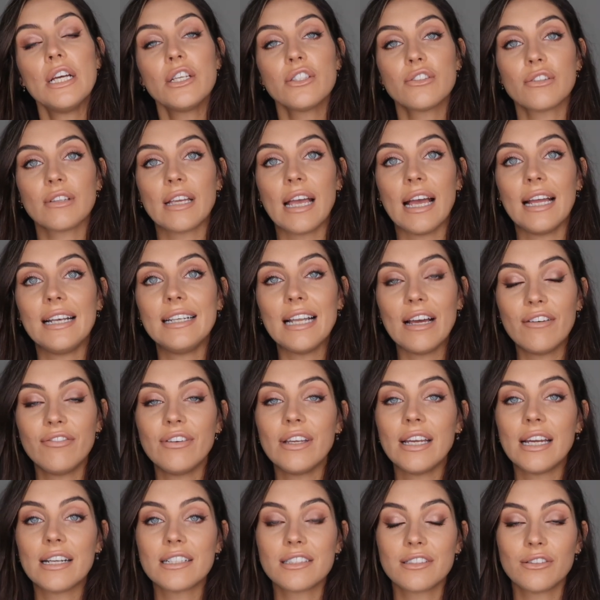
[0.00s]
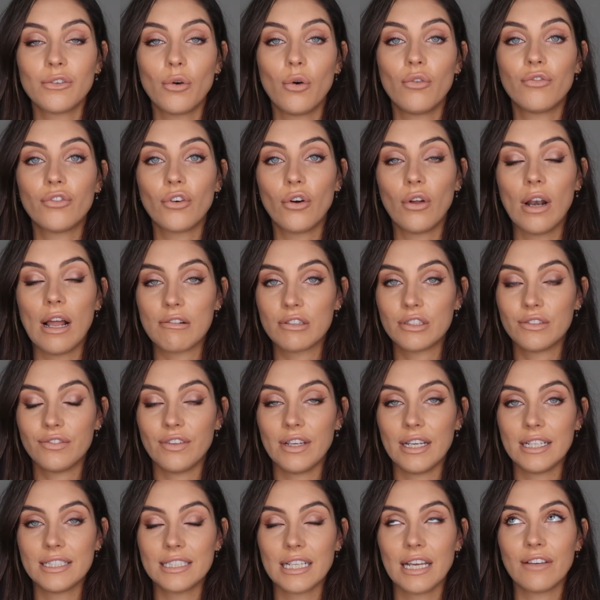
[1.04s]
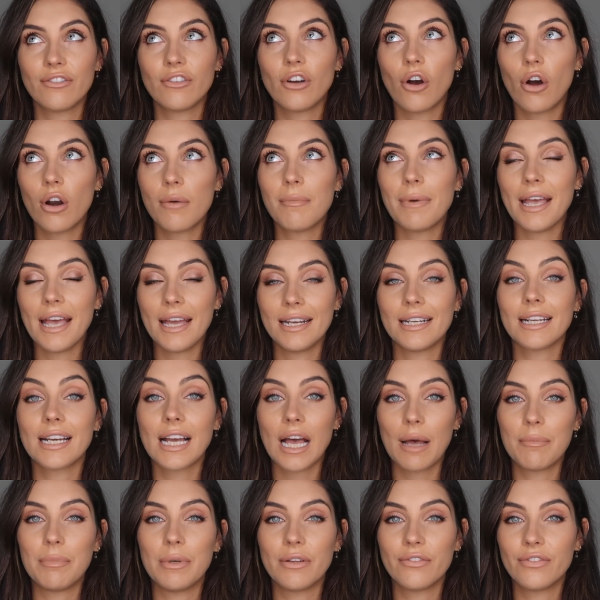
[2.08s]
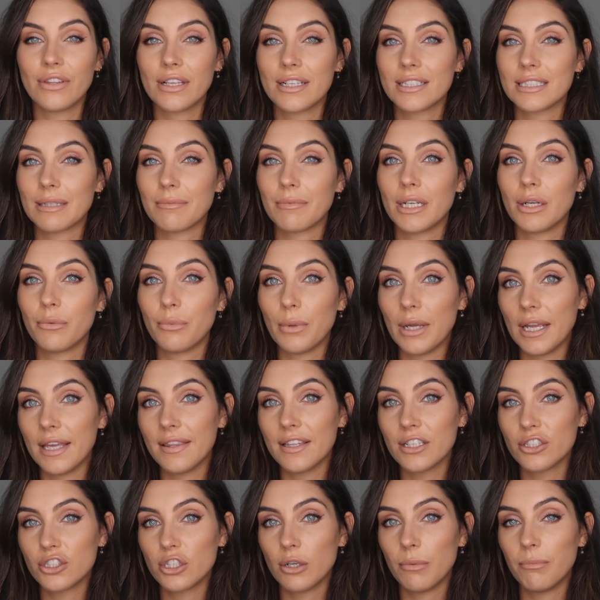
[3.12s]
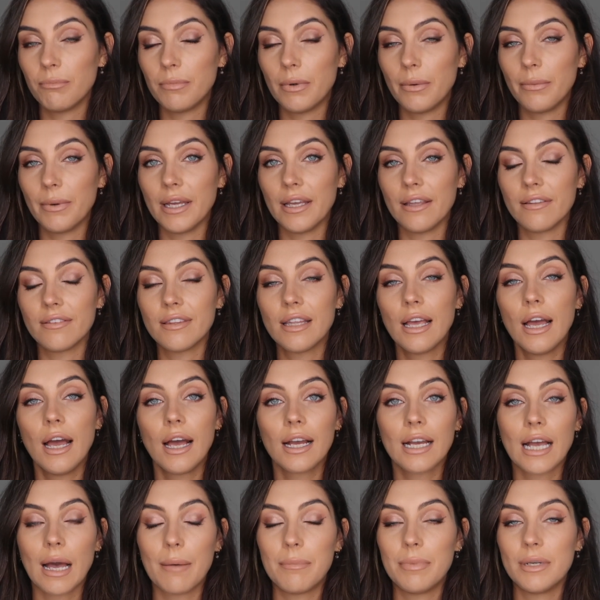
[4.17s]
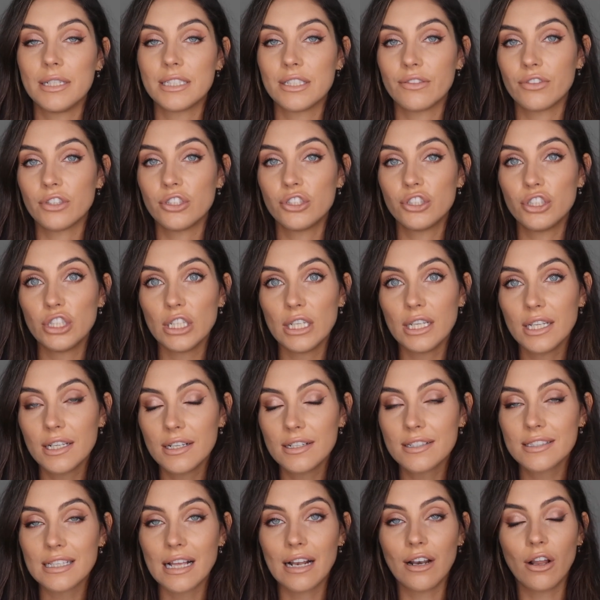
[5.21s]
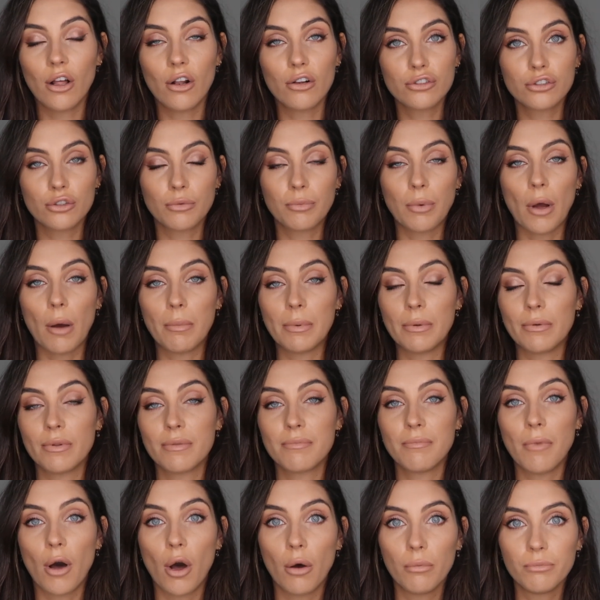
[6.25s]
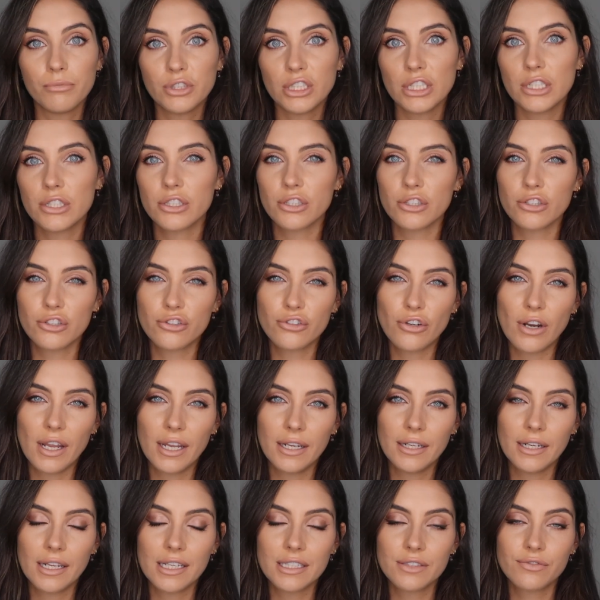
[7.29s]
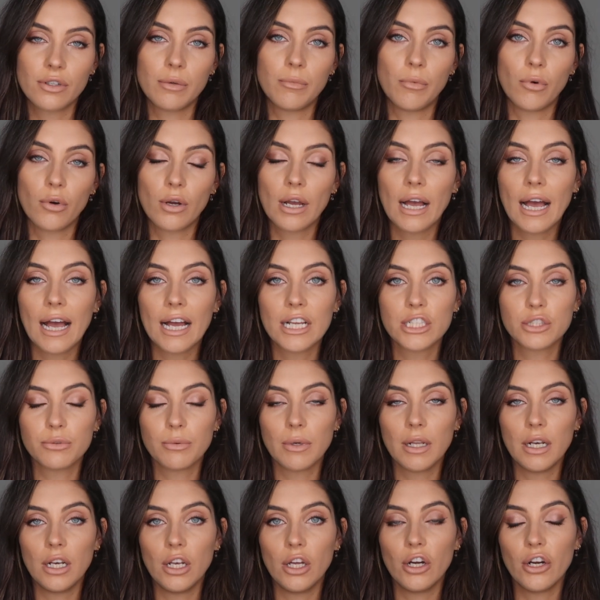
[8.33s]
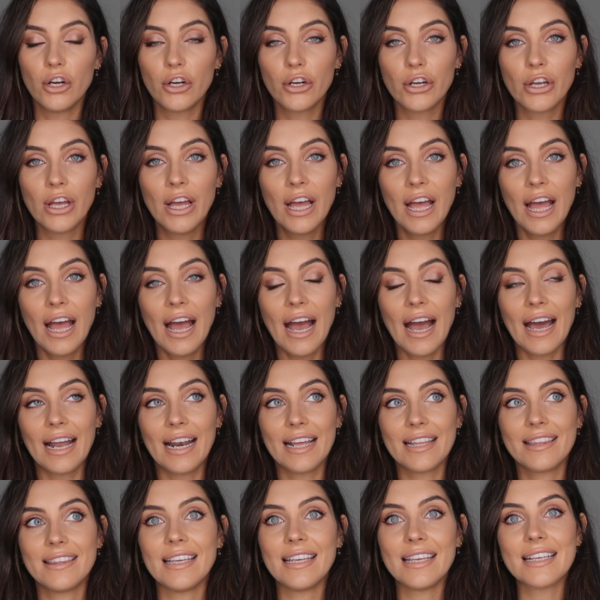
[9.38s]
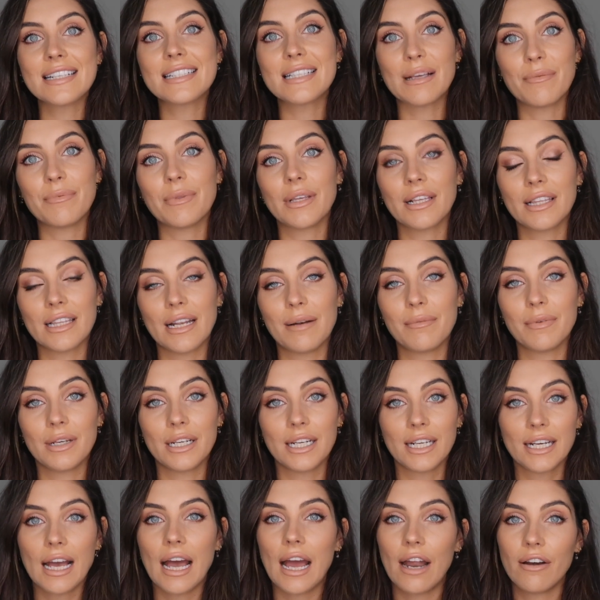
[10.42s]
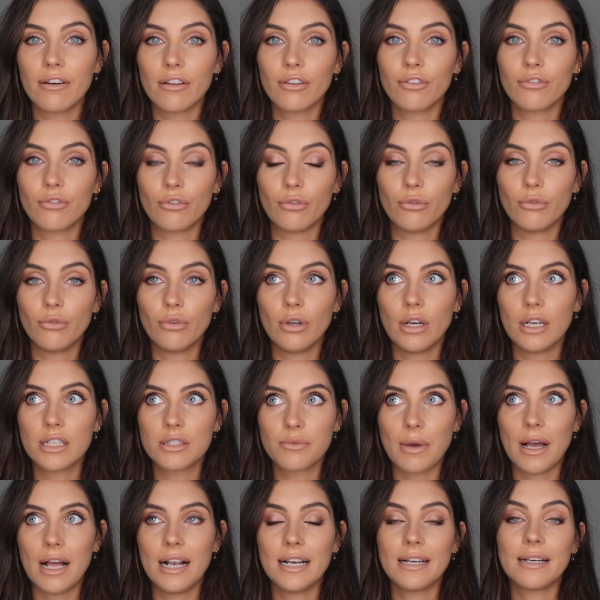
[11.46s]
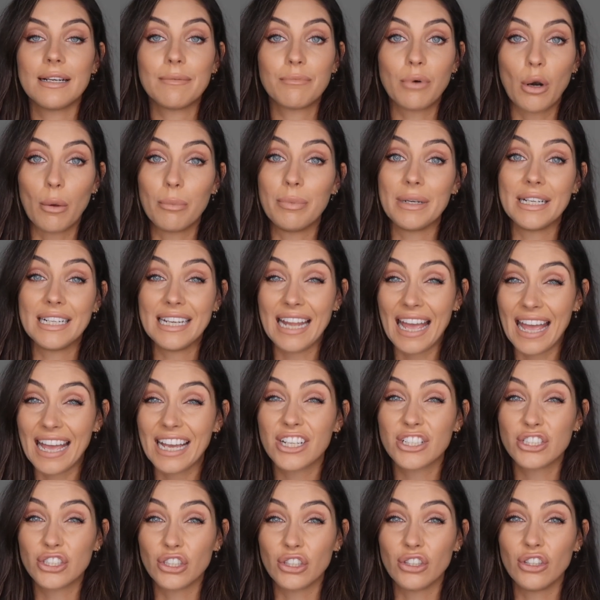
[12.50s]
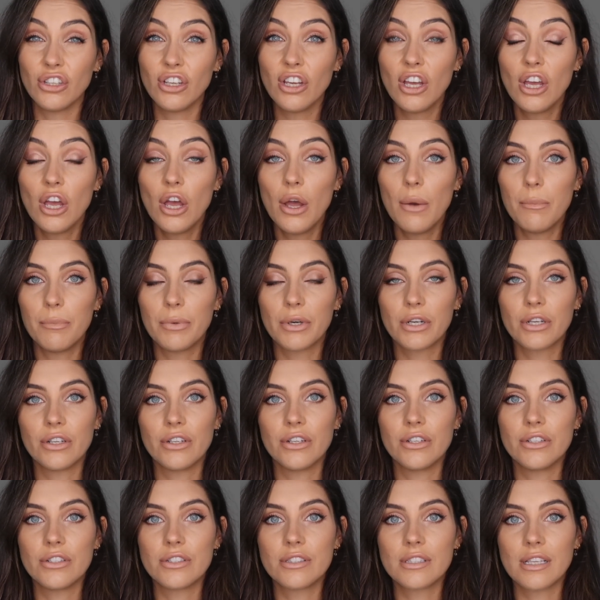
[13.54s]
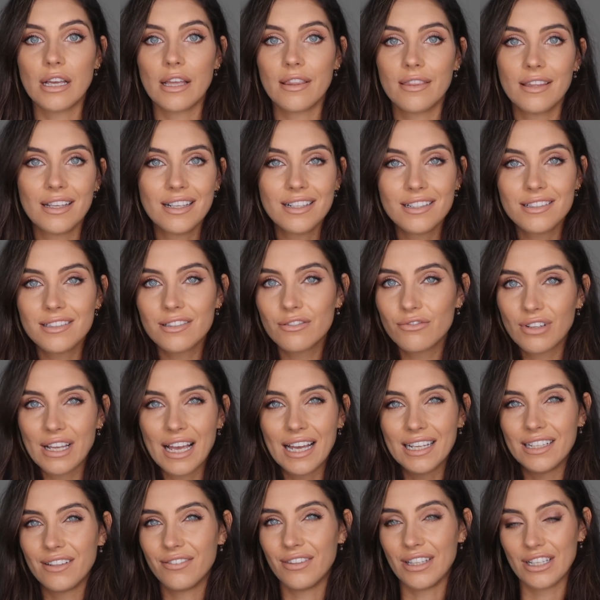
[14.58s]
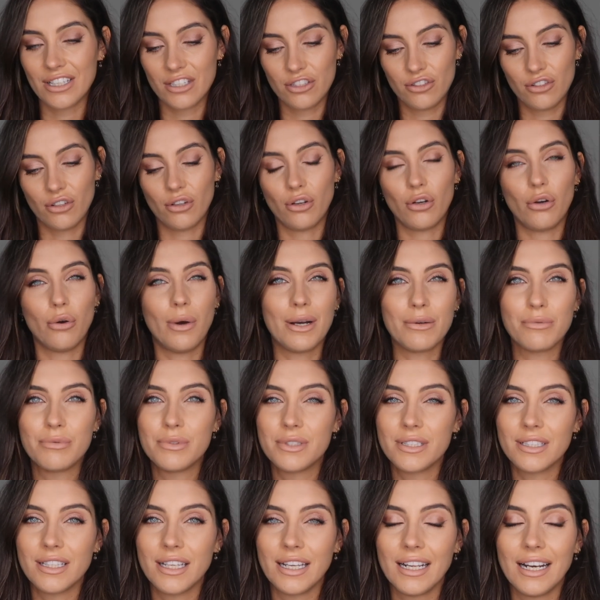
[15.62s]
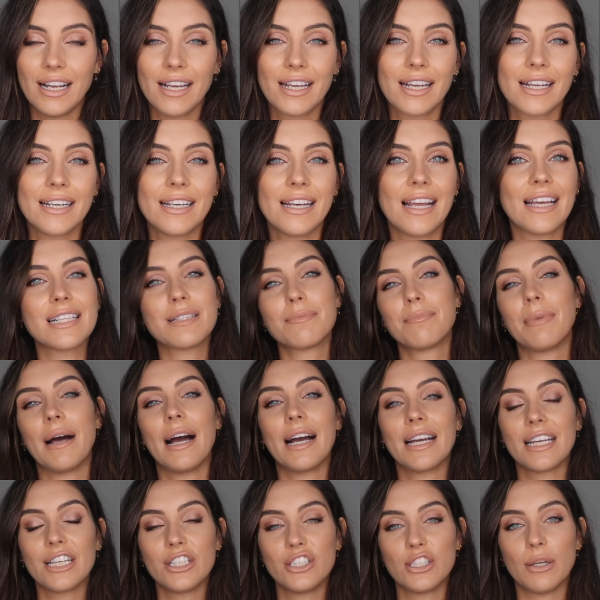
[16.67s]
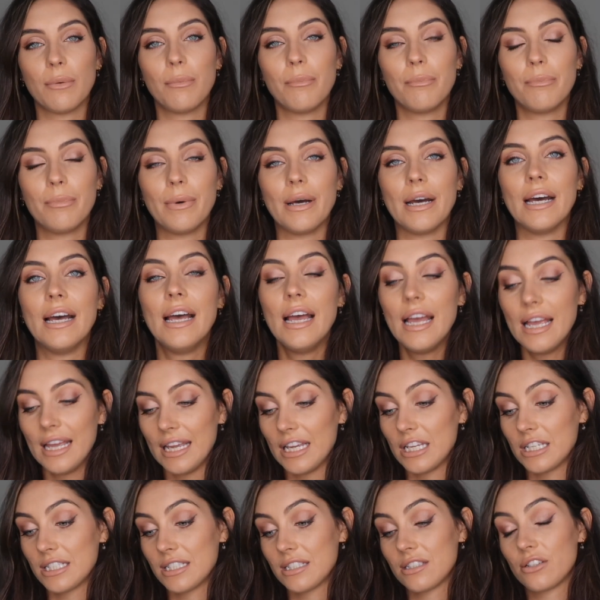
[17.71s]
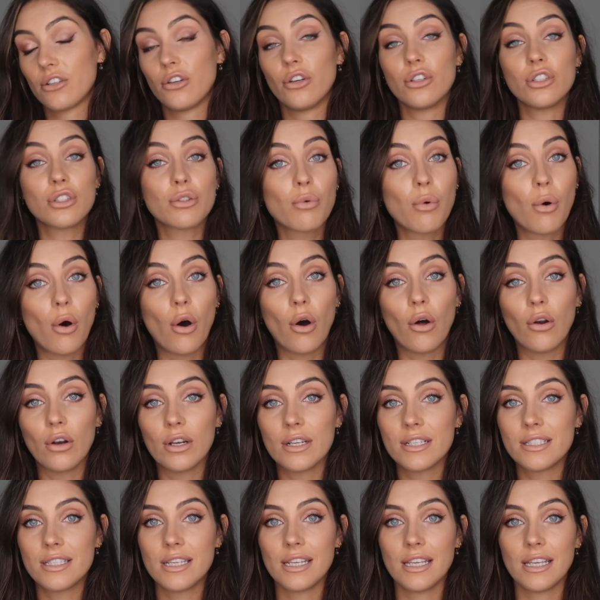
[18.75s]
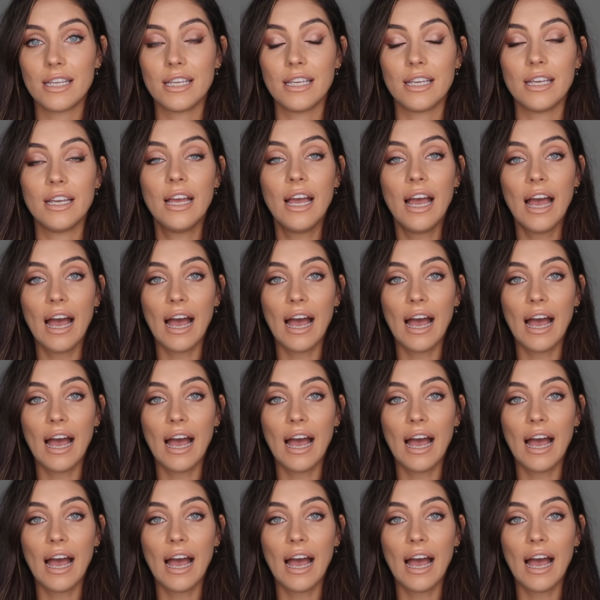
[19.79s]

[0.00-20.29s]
So yeah, I'd love it as an overall outfit. I've got in my head a couple of things I'm going to wear this jumper with, a couple of different jeans. I'll also pop it with mom jeans and trainers for a more casual look, and I think it's something that I'm going to carry through as well, probably next year, because these kind of things don't go out, do they? Like a nice baggy jumper, it's good quality,